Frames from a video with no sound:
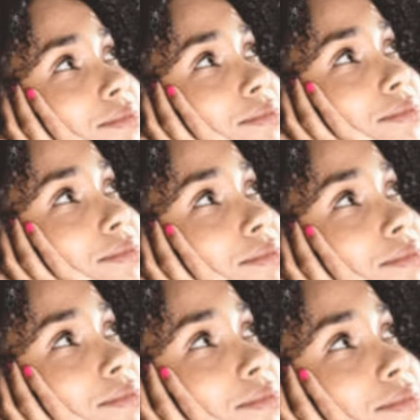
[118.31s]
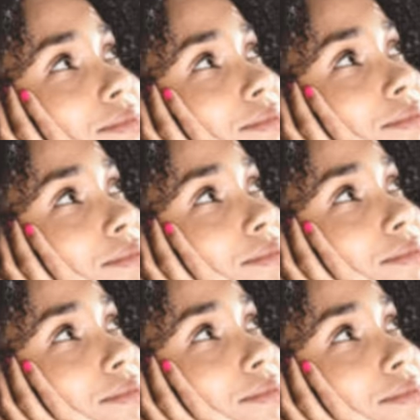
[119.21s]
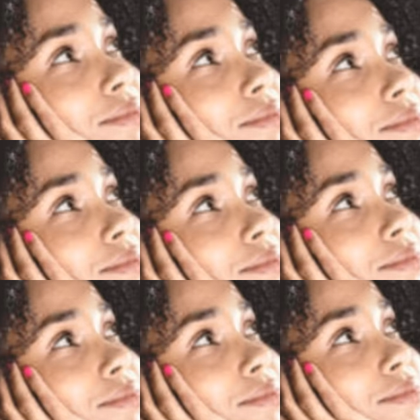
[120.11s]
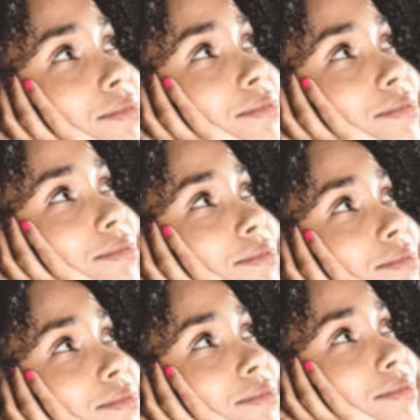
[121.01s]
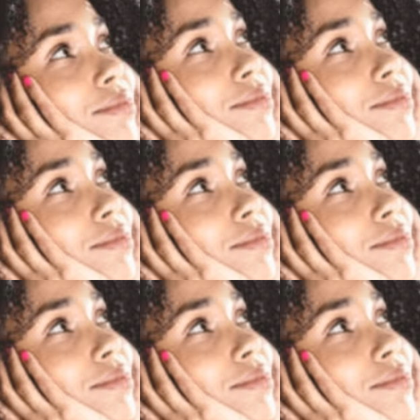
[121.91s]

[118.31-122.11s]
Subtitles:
There are some risks involved with being creative, but you can